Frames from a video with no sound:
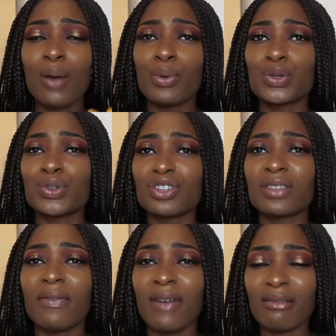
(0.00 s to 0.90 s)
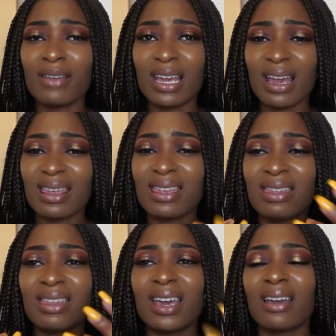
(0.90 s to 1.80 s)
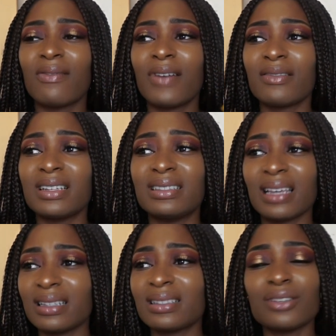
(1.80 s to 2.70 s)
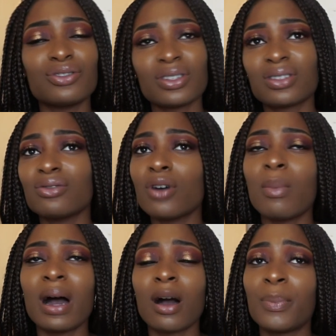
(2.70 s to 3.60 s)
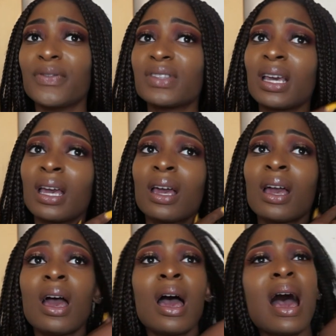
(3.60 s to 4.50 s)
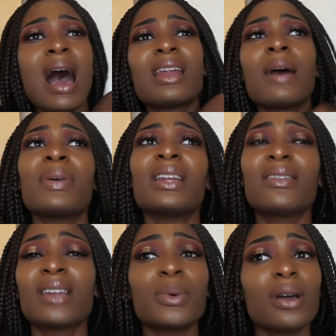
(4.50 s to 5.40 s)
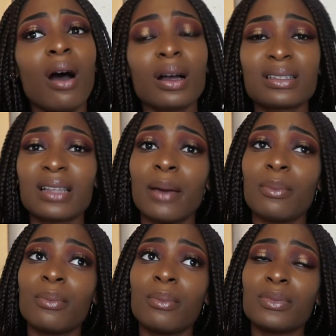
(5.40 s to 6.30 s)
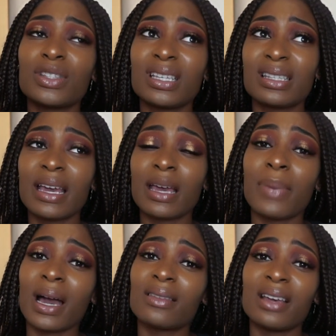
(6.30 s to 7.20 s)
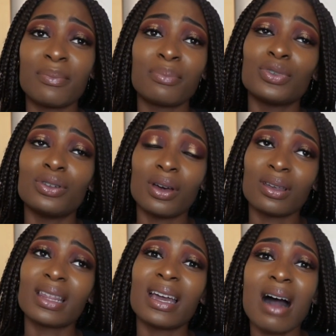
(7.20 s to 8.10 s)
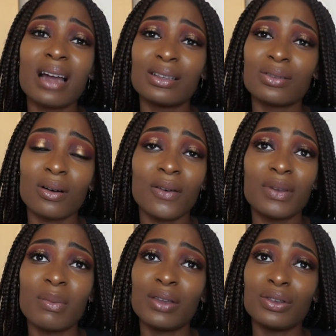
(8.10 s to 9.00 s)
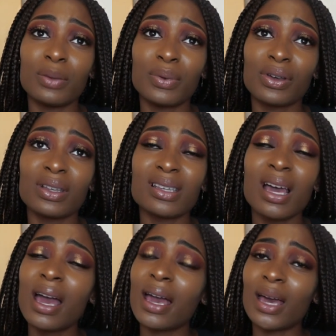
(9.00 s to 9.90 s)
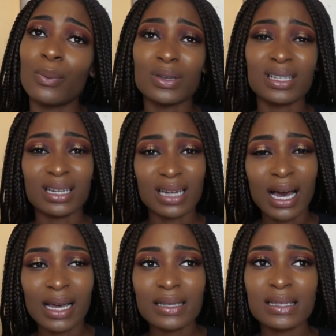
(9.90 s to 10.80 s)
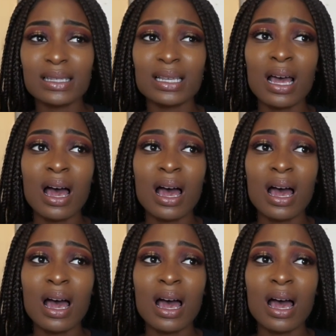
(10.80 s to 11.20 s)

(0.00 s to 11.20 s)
which was just very thick, very dense, and just not my cup of tea. And I believe that we asked them to take it back, and they kindly took it off the menu because it wasn't nice.